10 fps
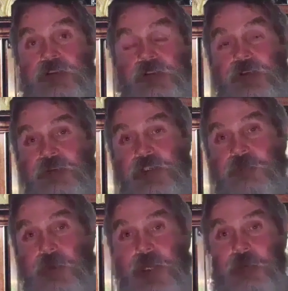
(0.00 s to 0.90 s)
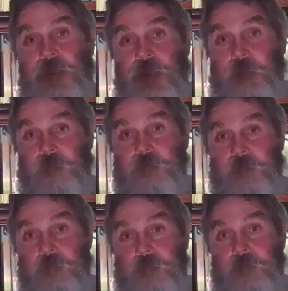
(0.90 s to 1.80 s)
The Chaldeans defeated
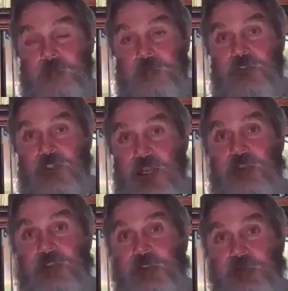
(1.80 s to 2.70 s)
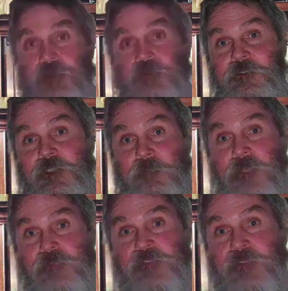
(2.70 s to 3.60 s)
Babylon. The
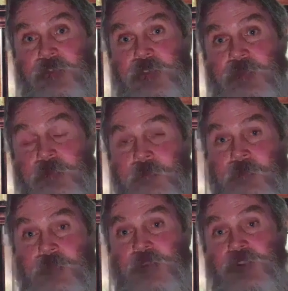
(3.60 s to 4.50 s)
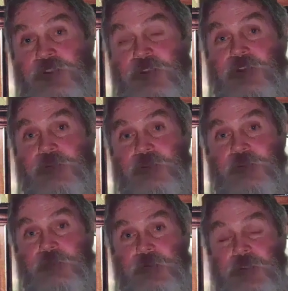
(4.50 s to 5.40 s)
Chaldeans were defeated by Assyria.
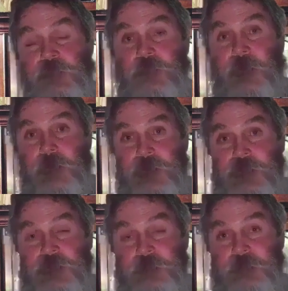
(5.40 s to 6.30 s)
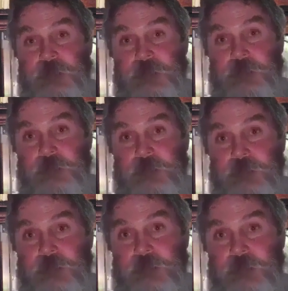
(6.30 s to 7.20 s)
And Assyria was defeated by Persia.